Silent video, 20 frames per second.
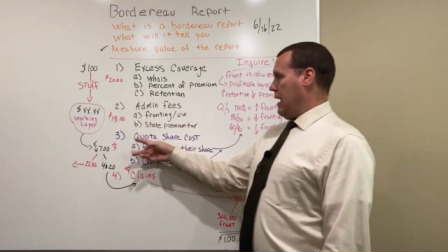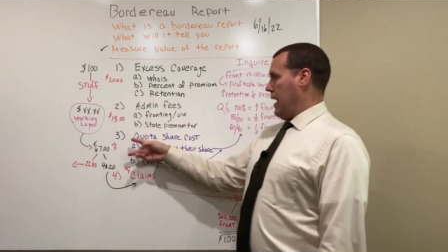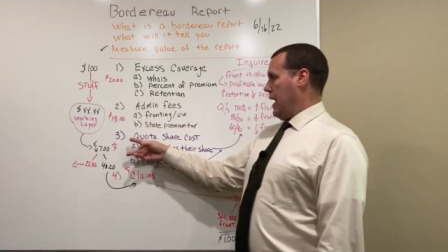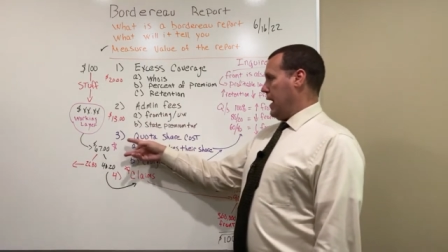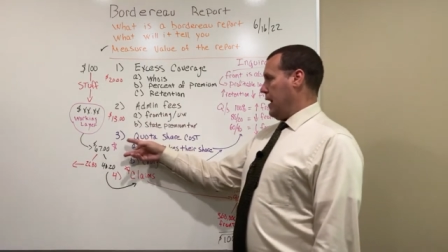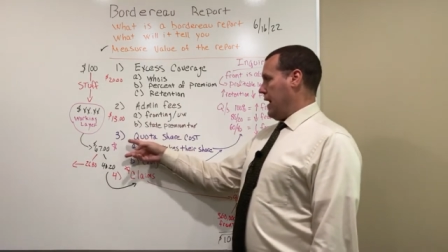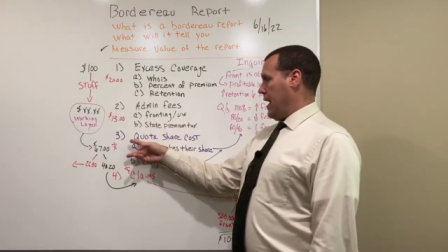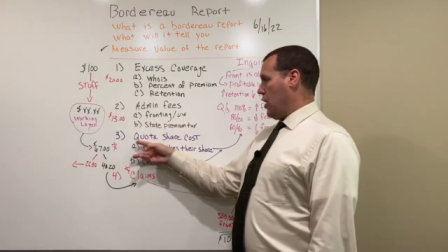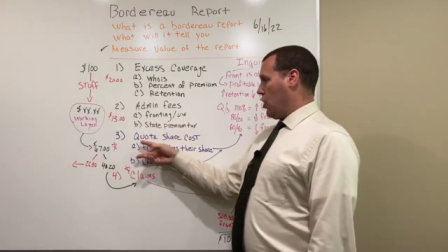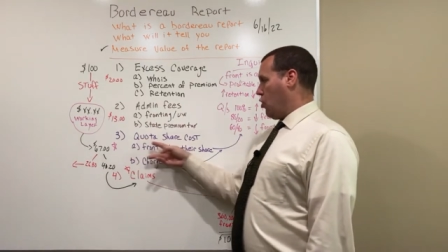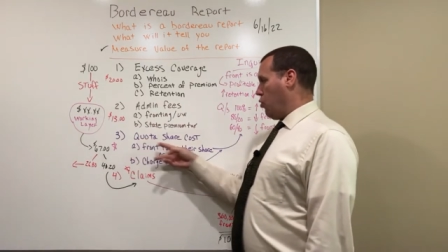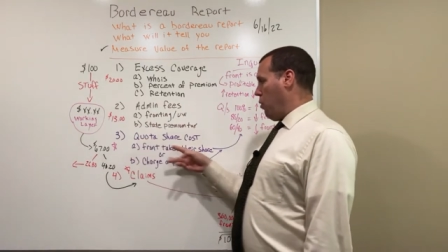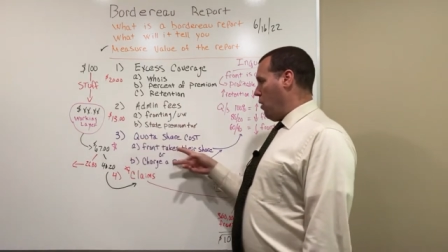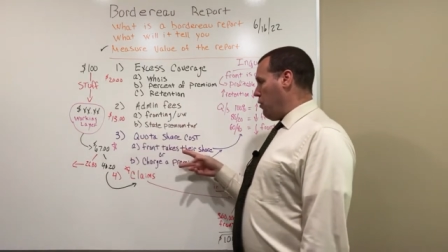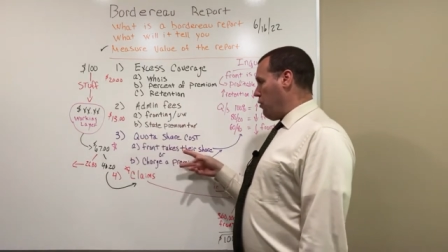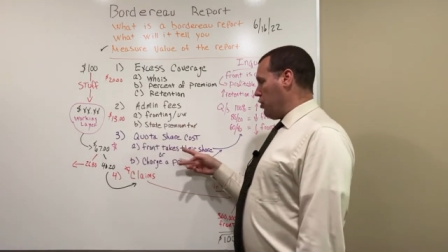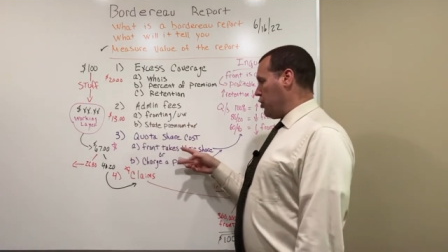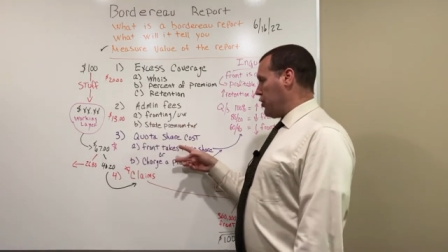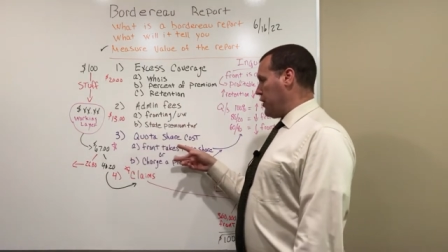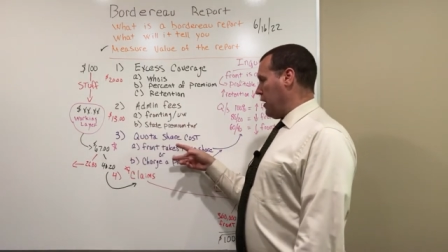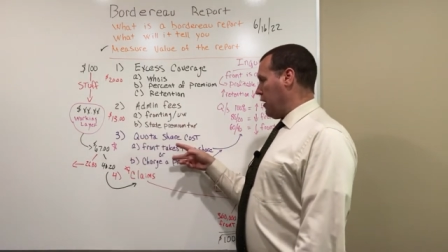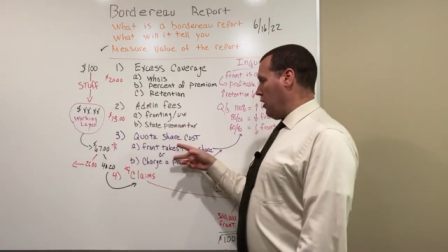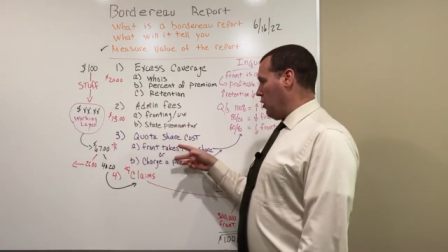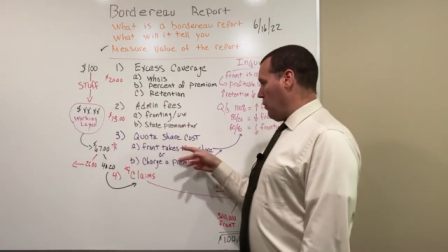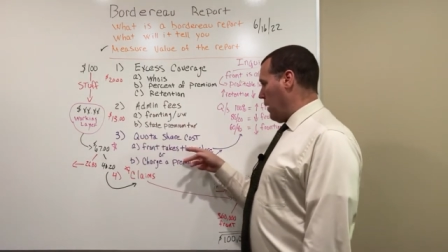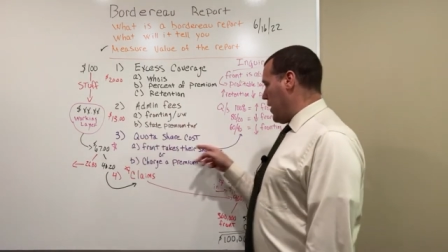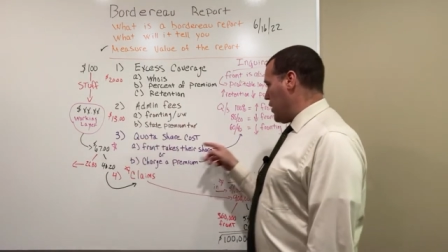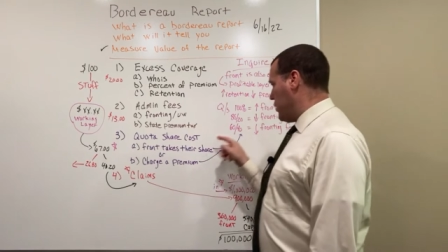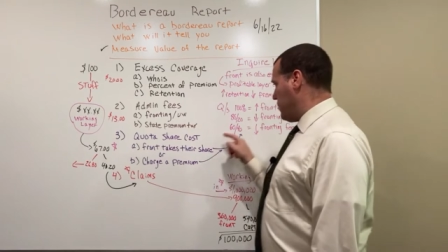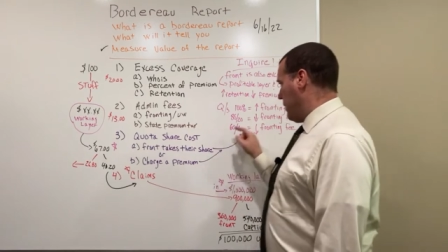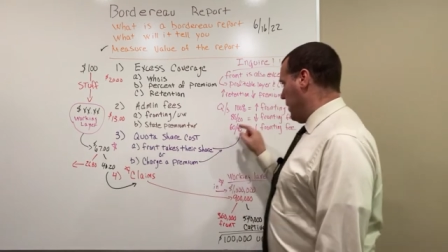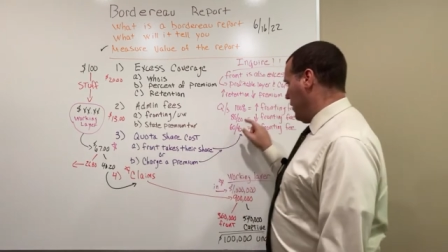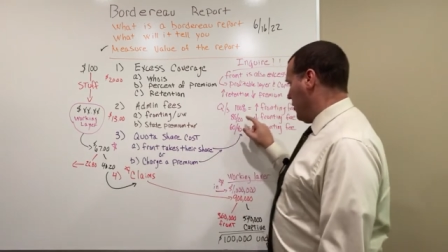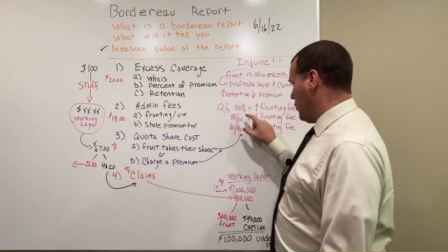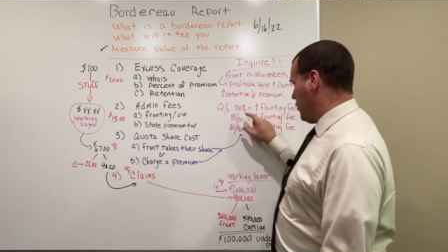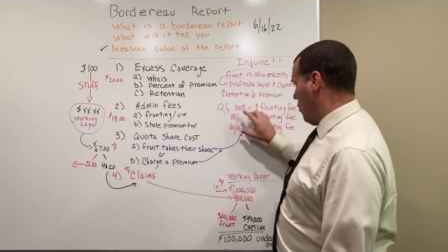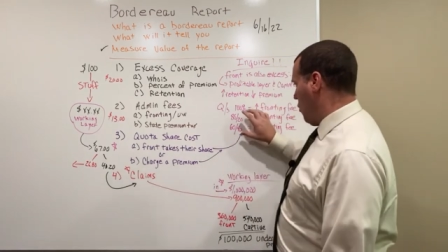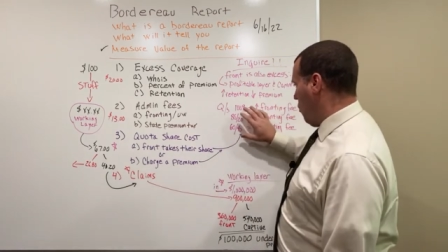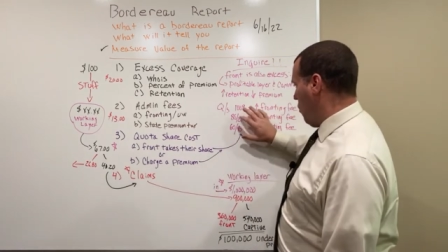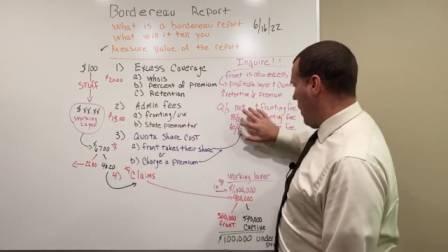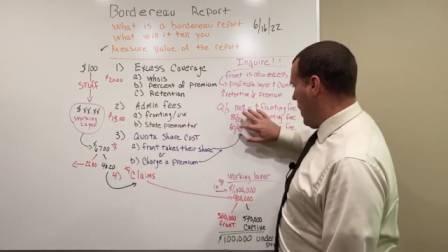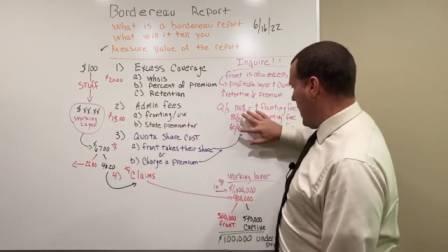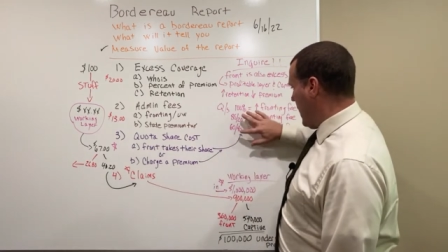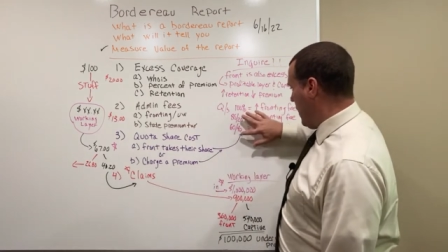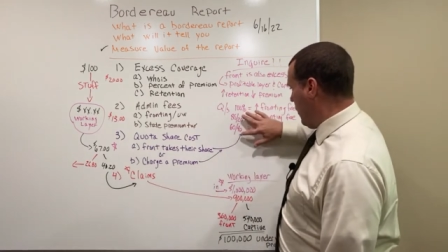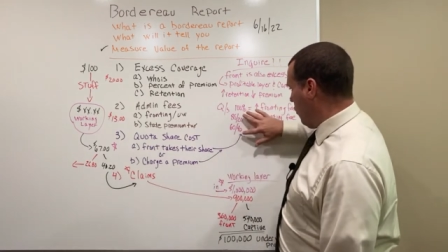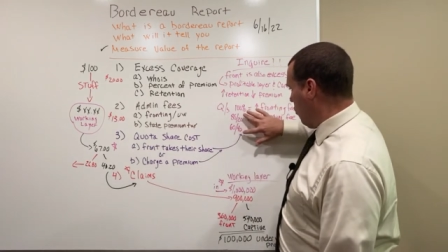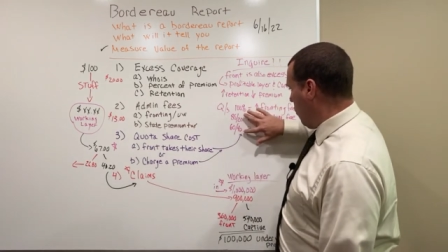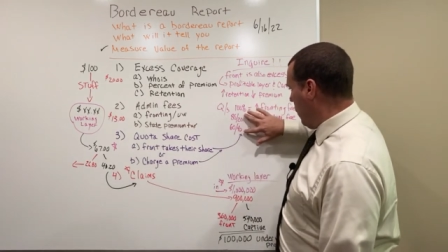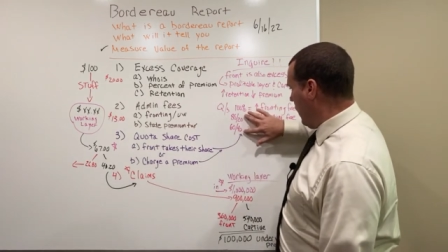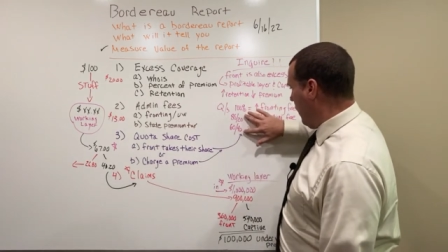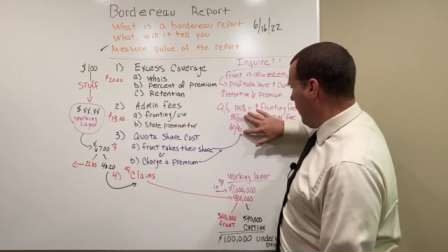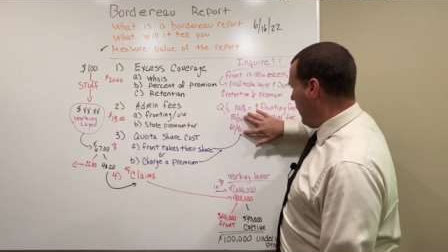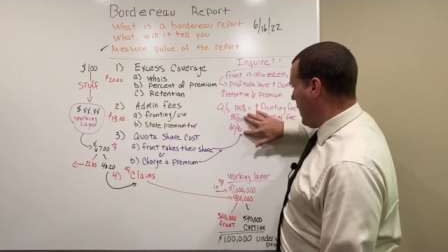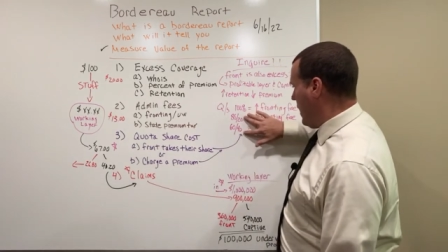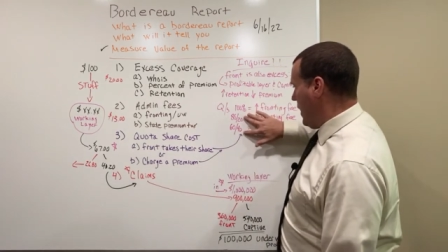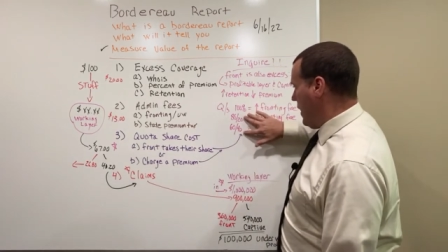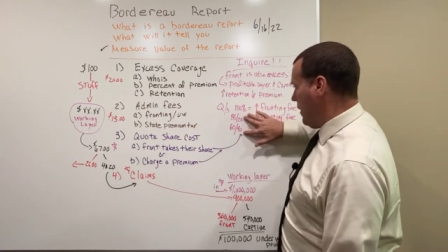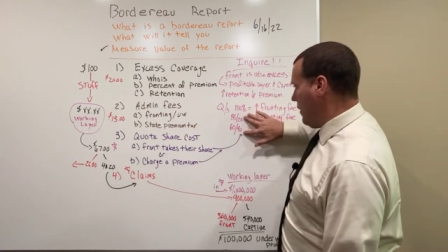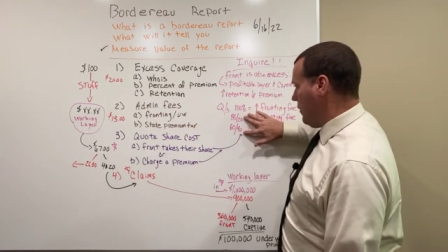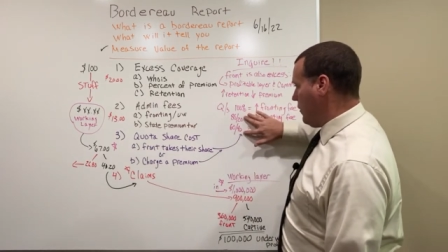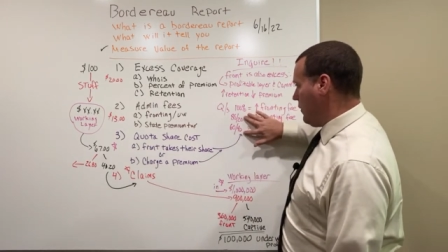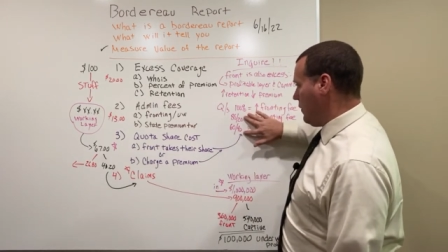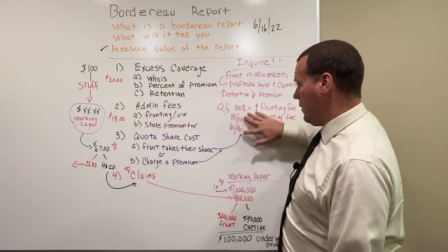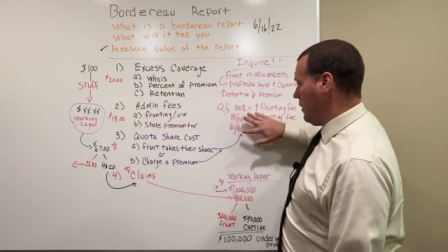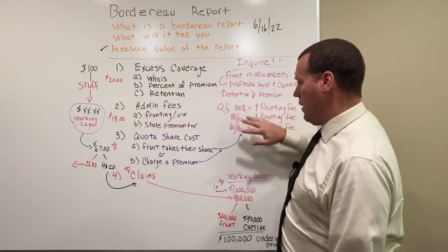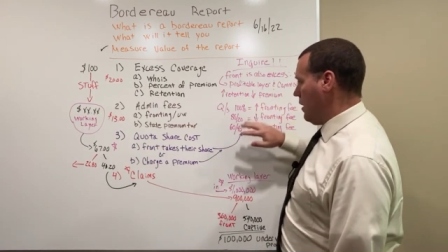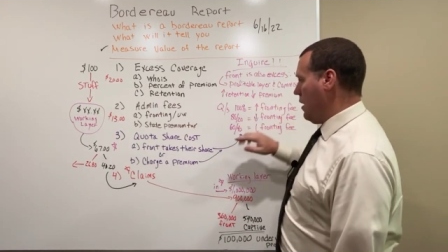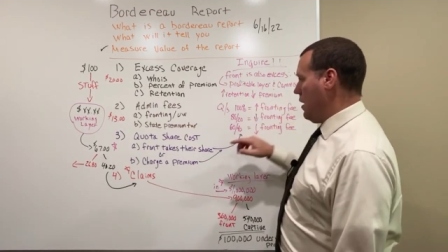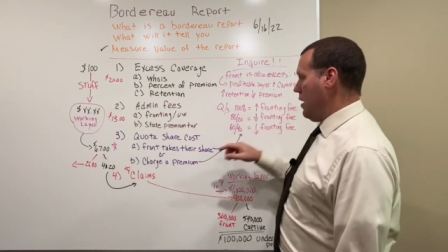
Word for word: in a quota share arrangement, so either one of these,